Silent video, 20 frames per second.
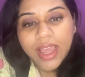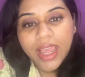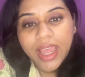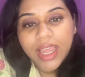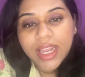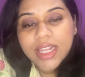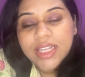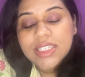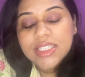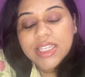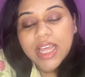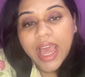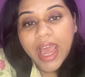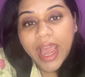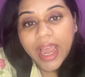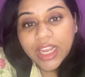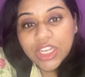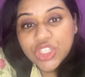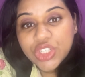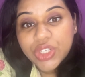It is
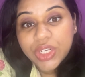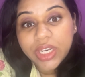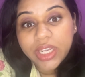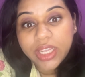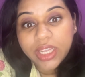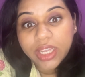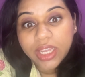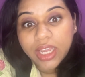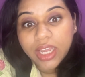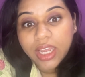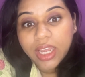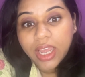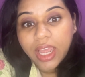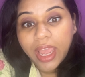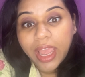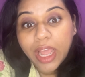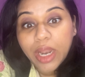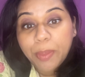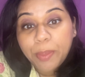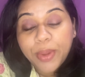actually
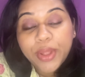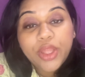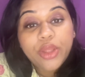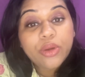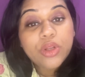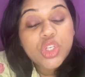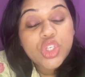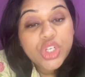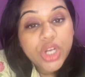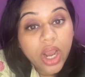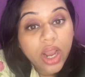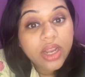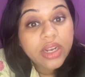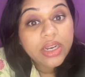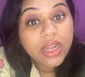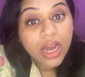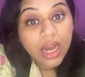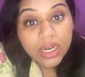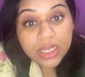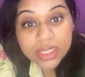helping your
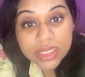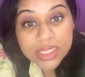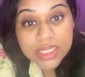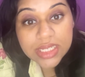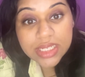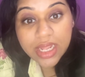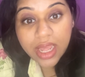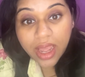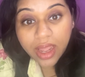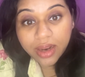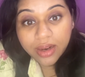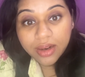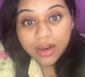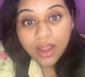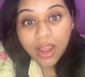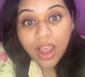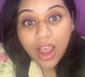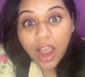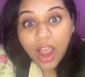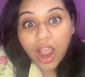child understand
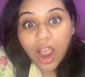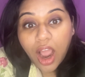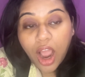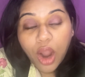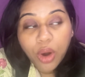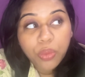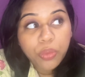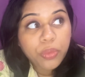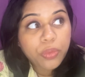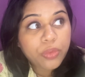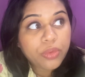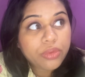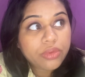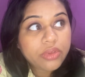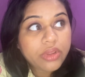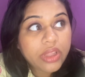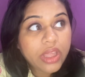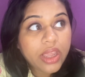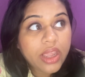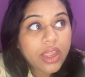how
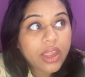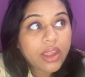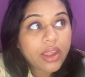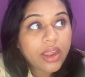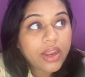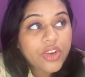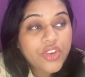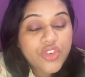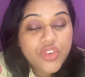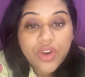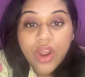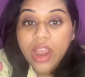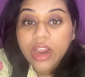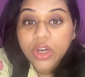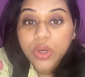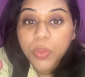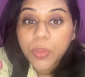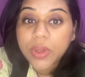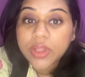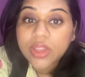they
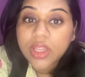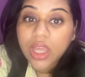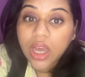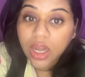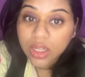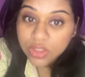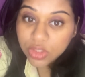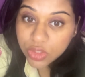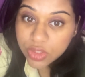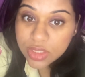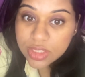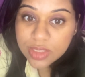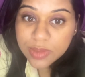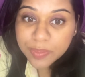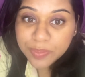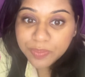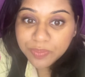interact with others,